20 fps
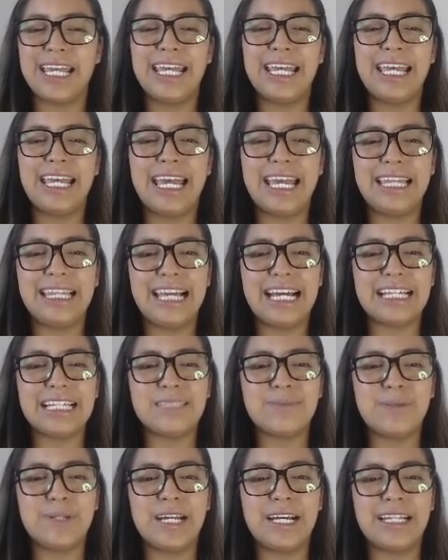and
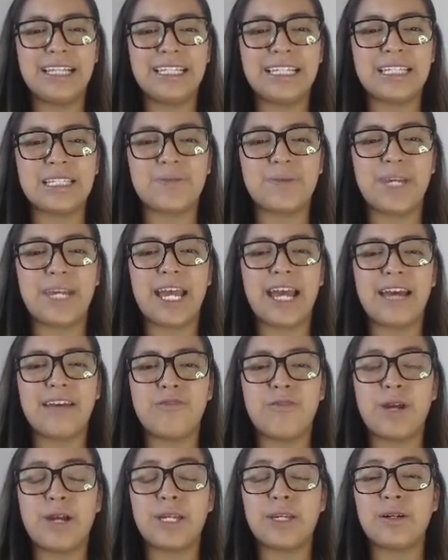last but not least, we
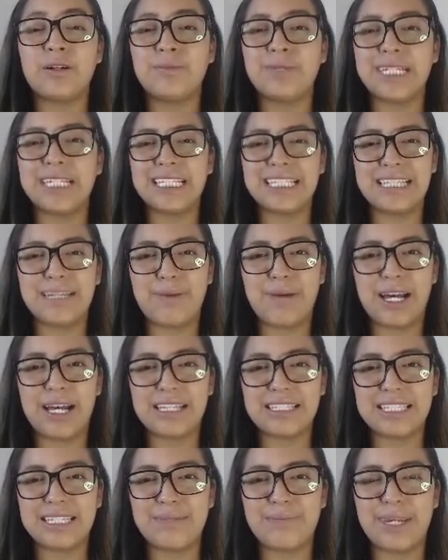have Wyoming
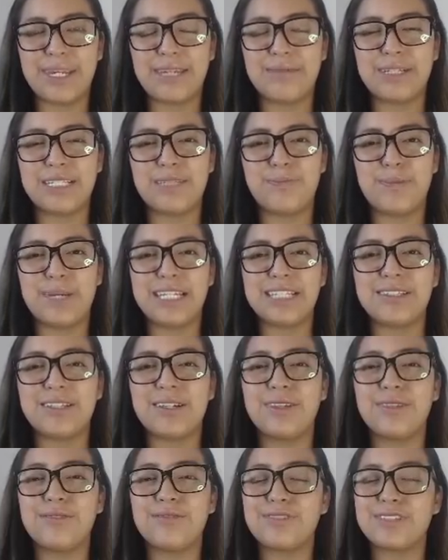depositing payment based
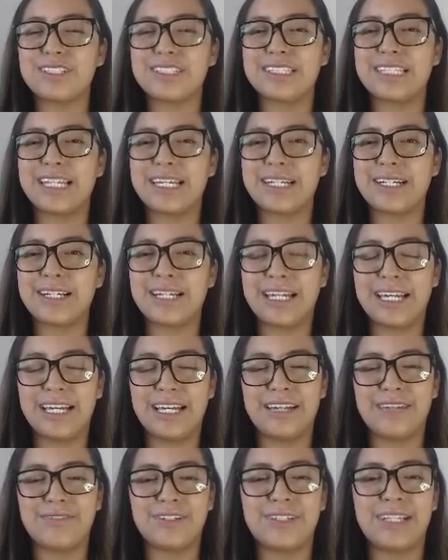on the first letter
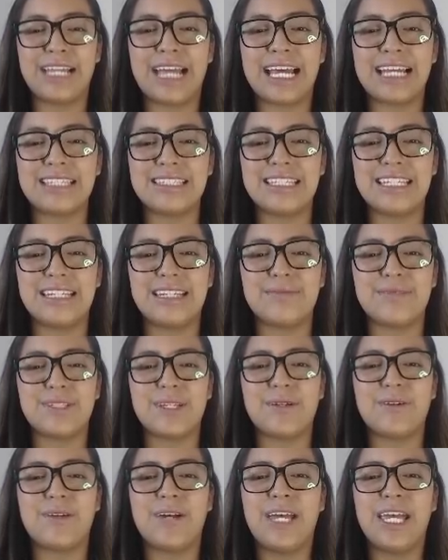of your last name.
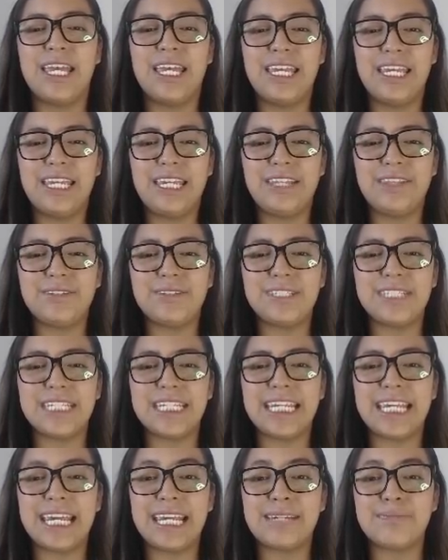So A through
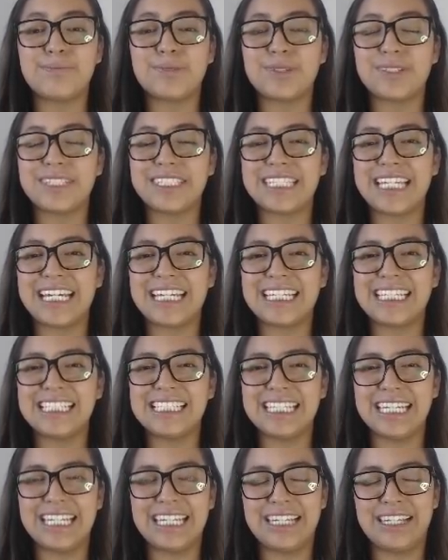D, April
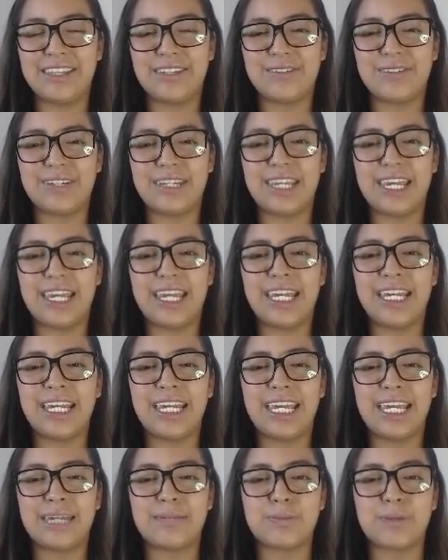2nd, E through K,
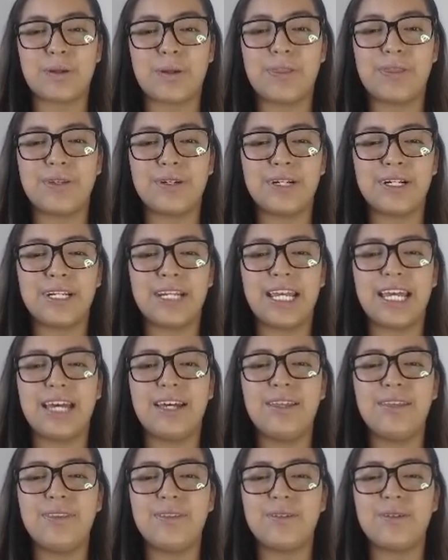April 3rd,
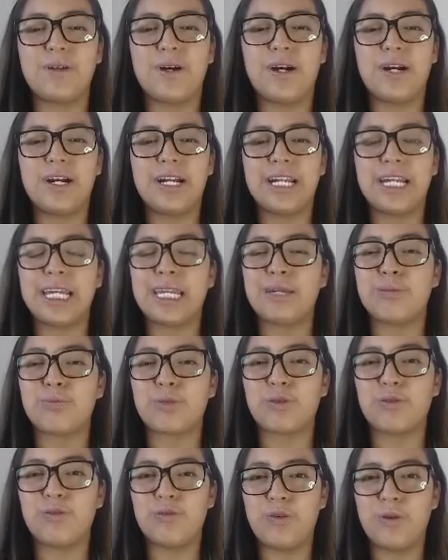L through R,
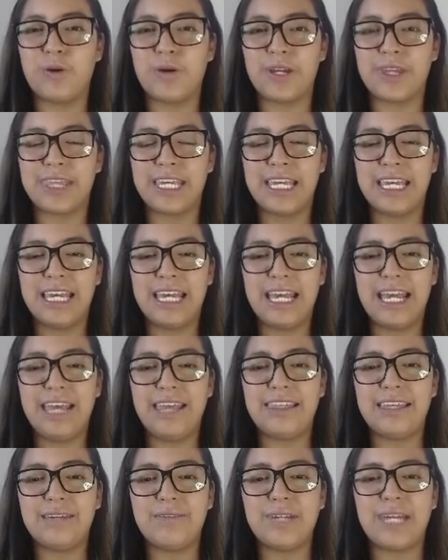April 4th,
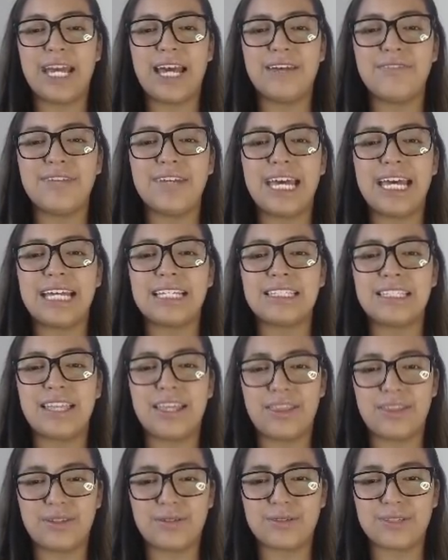and then we have S
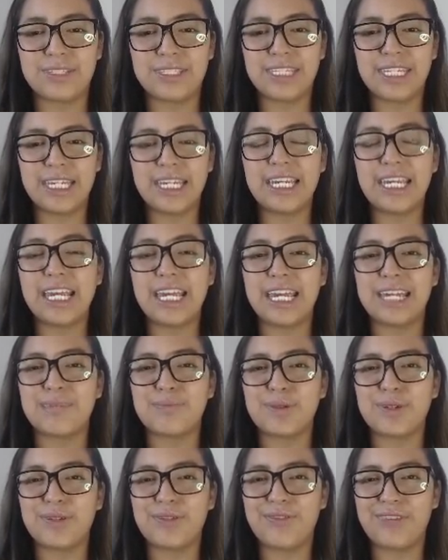through Z,
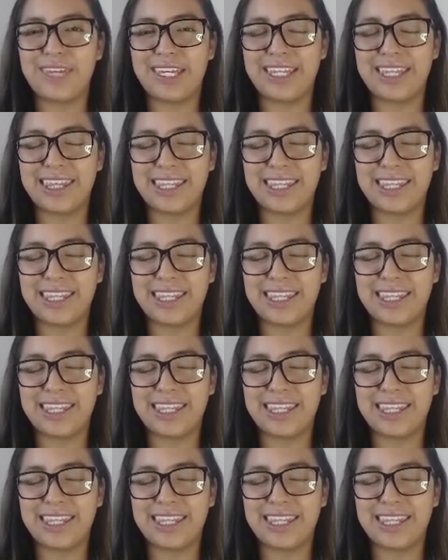April 5th.